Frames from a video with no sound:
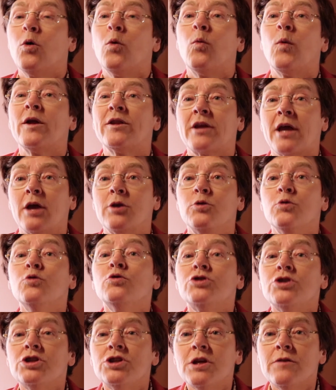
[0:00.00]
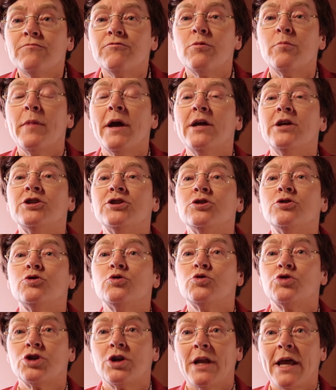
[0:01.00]
One can use this information
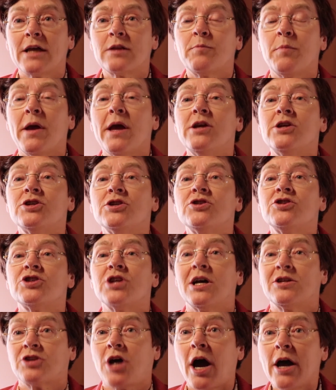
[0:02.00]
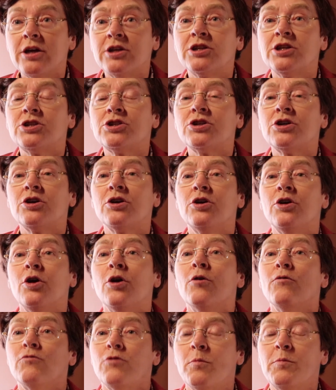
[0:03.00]
to select patients at high risk
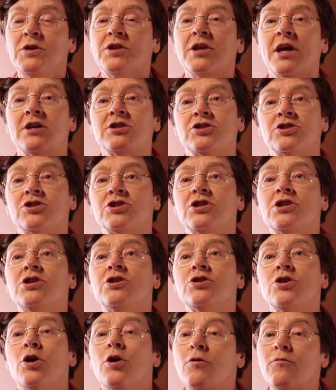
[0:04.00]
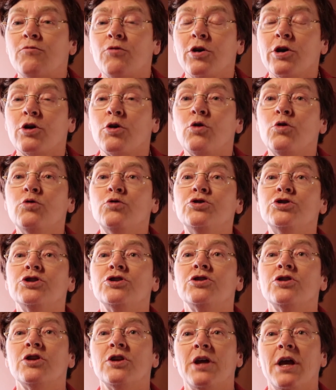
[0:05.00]
for metastases for
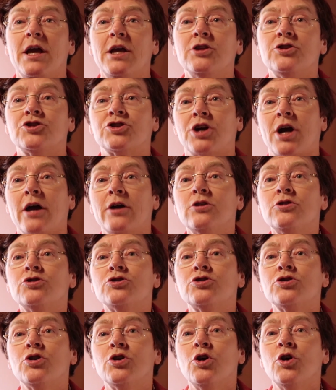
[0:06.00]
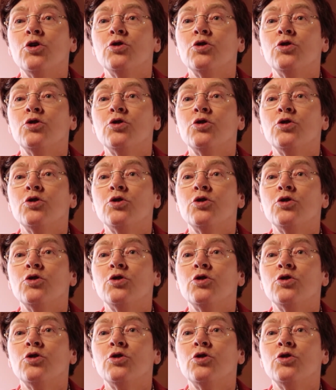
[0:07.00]
inclusion in trials,